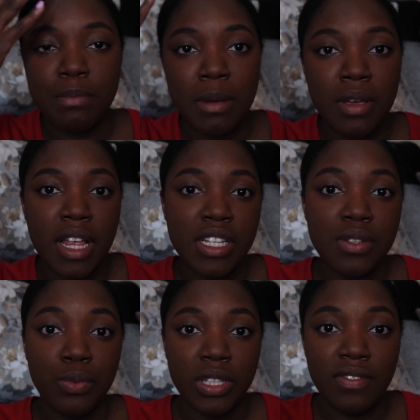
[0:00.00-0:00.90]
maybe
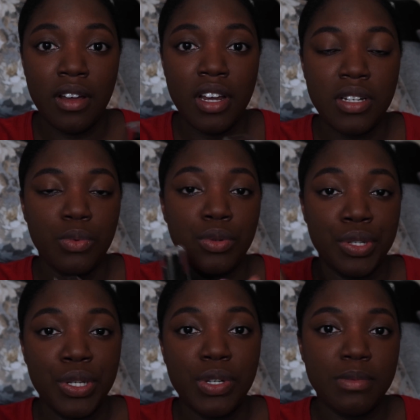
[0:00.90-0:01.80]
that's what the foundation will
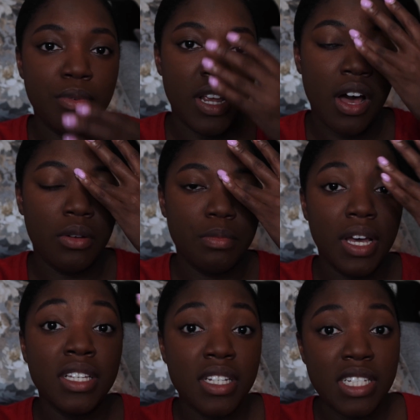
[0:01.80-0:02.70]
do, is bring out,
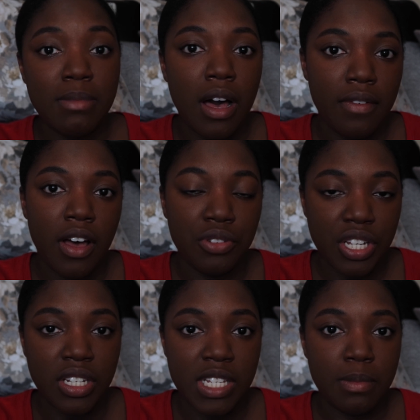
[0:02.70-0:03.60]
because it is a matte
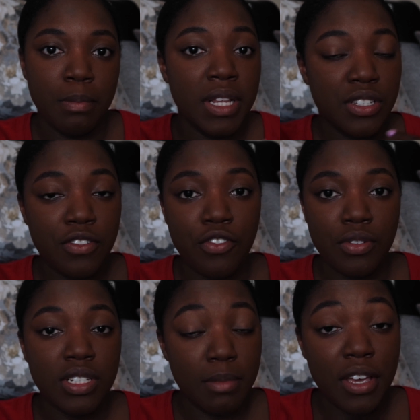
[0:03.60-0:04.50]
foundation, it's meant
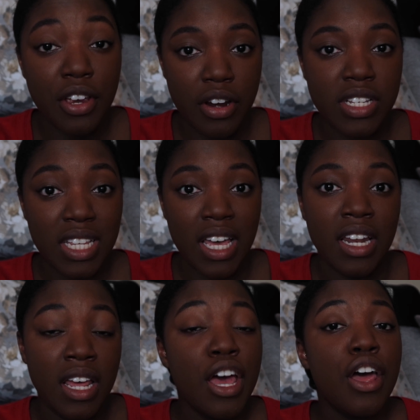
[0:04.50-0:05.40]
to make your
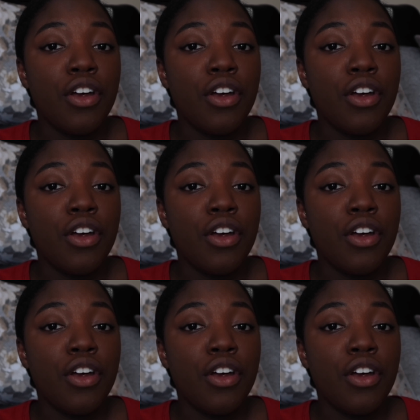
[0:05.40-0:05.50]
skin